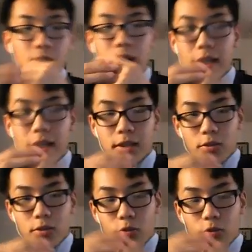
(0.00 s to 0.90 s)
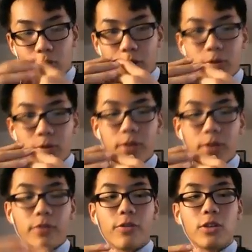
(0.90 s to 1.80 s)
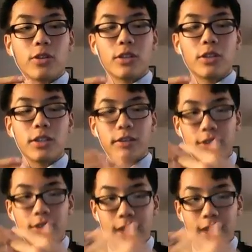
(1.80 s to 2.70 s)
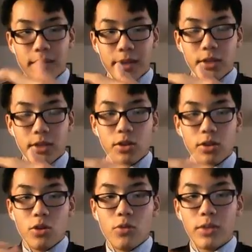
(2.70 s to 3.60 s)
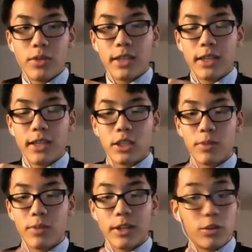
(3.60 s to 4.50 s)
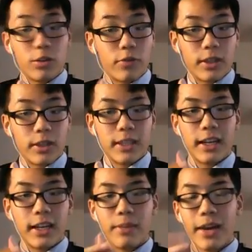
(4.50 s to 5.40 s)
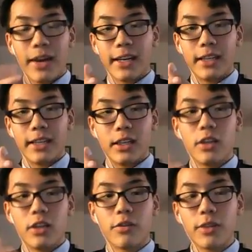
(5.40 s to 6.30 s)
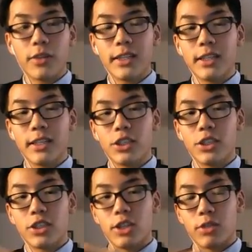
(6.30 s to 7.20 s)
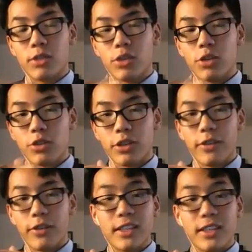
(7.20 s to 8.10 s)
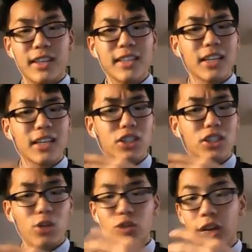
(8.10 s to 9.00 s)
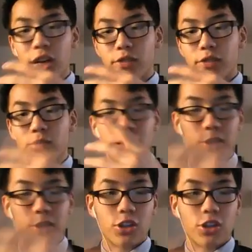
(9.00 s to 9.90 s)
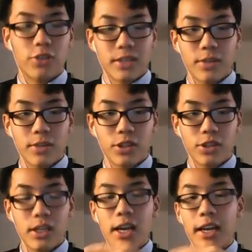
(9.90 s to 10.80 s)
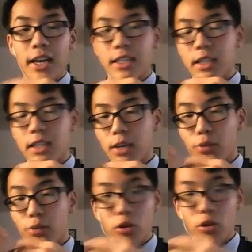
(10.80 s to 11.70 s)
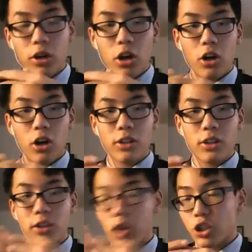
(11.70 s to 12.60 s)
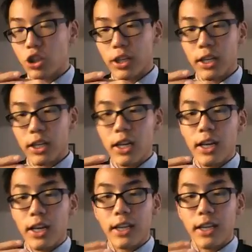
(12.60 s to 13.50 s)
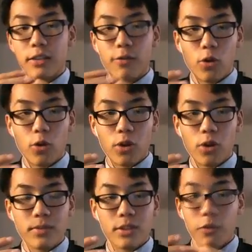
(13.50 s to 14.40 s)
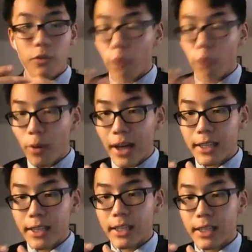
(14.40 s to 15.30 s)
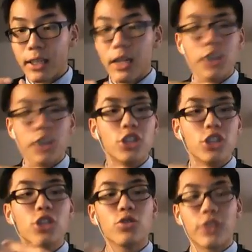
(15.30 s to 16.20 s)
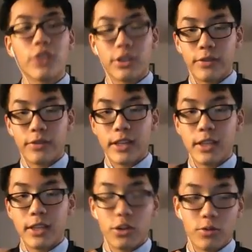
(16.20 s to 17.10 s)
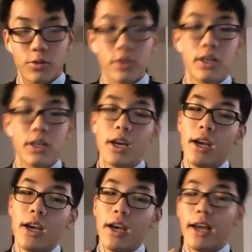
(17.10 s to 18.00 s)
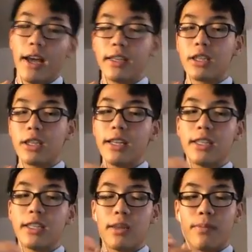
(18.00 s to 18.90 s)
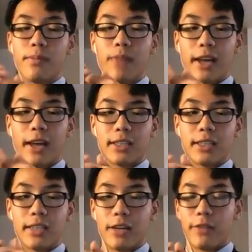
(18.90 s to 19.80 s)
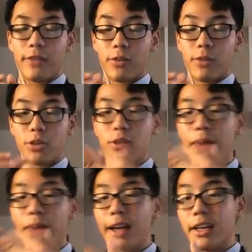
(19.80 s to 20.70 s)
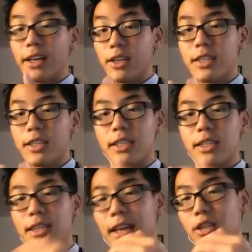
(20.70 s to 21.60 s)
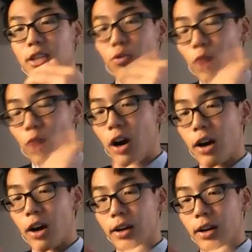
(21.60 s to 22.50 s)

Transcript: And when we first conceived this database, we decided to split into a front end and a back end. The front end just deals with the user interface, the things that don't change from transmission to transmission. It's the protocol, it's the logic, it's the forms, it's the formatting, it's just the user interface, in other words. And this links to the access data file, which is the back end. That's the raw